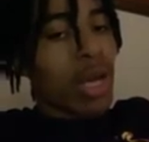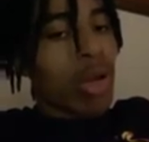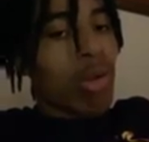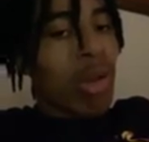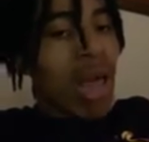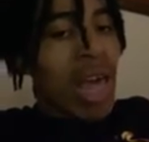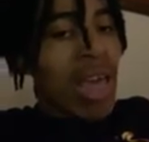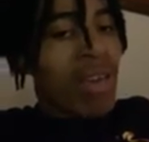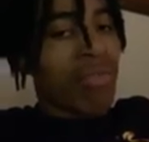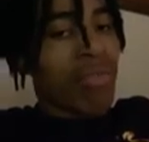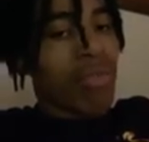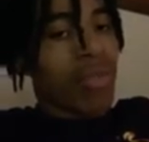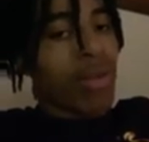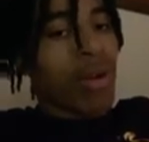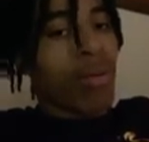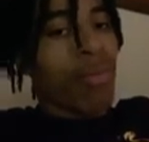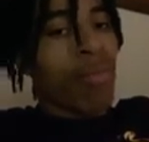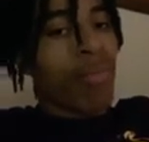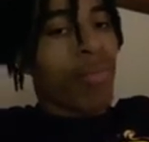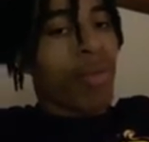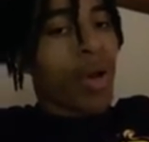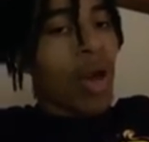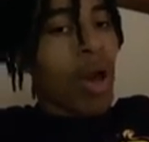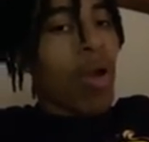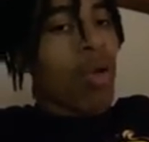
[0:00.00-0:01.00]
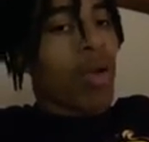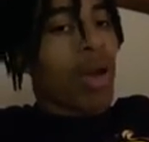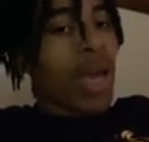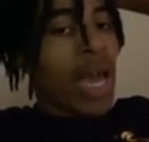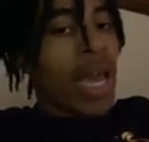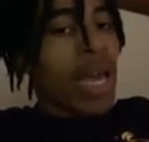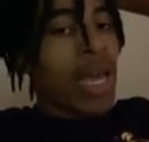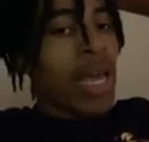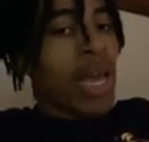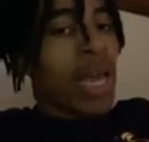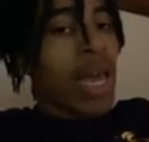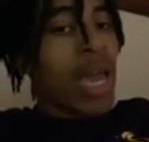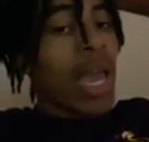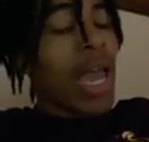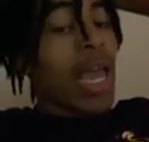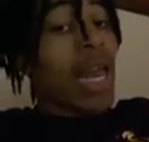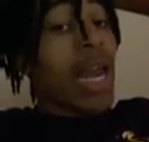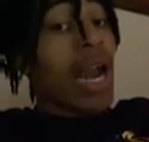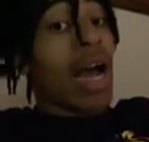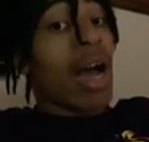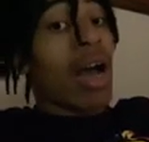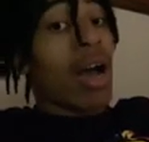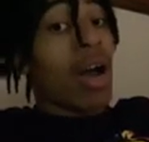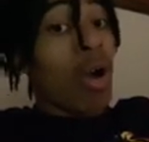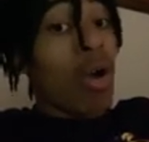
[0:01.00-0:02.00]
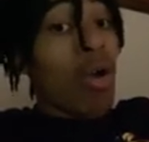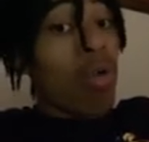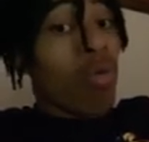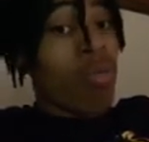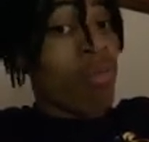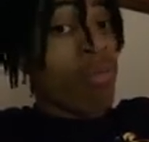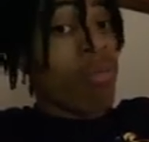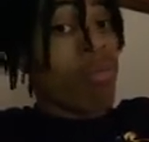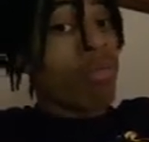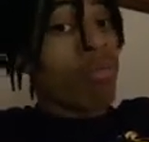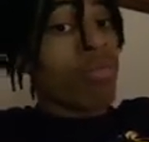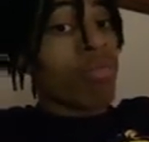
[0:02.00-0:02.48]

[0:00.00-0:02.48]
life up, okay? And I hope